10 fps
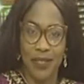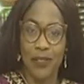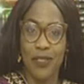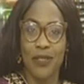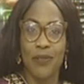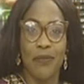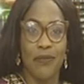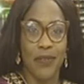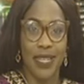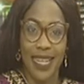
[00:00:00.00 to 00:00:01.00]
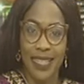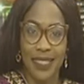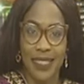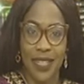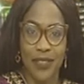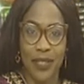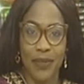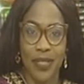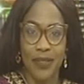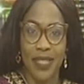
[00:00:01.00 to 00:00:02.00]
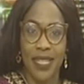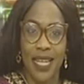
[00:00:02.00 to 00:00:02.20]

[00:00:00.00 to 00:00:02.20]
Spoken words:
Don't you forget, Nigeria Today